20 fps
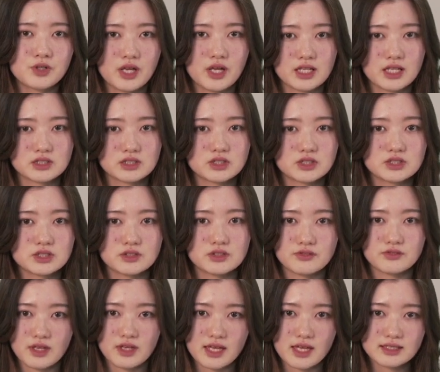answers of
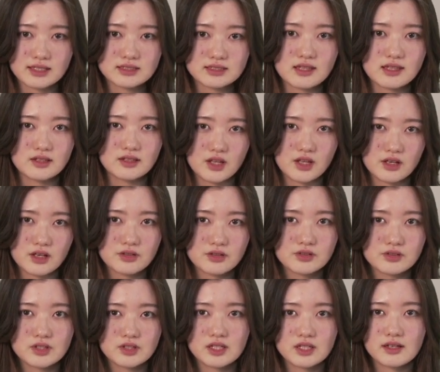yes than no,
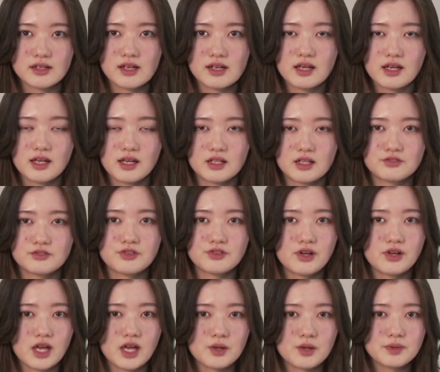and for
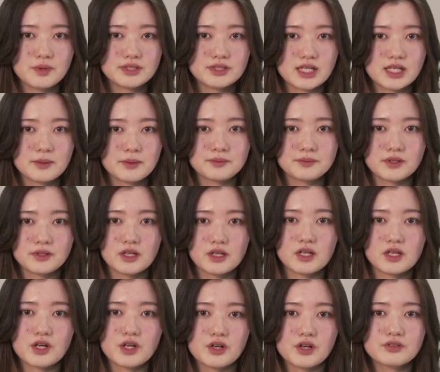AB-type blood,
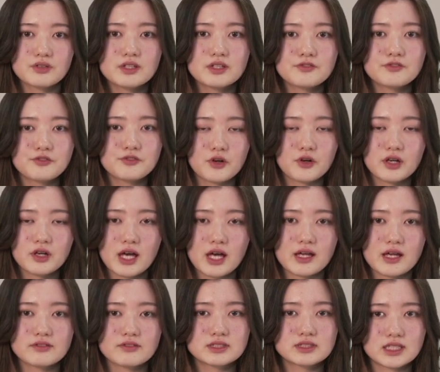only 4 out
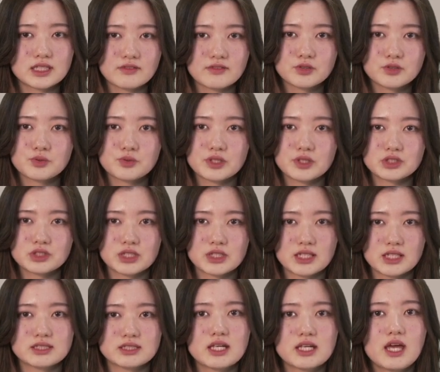of 7
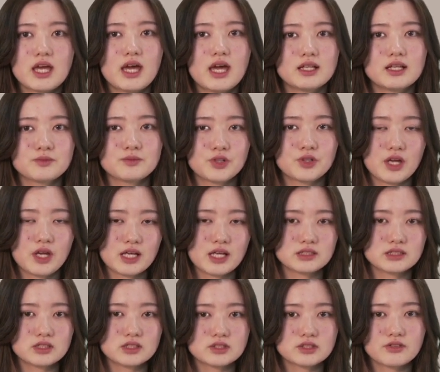questions had more
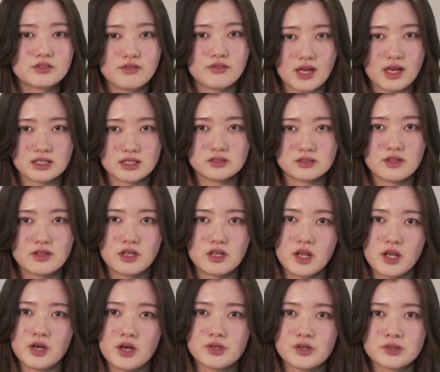answers of yes than
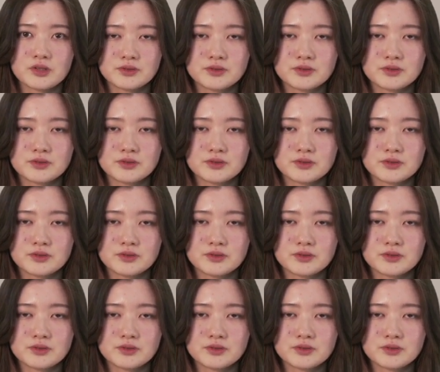no.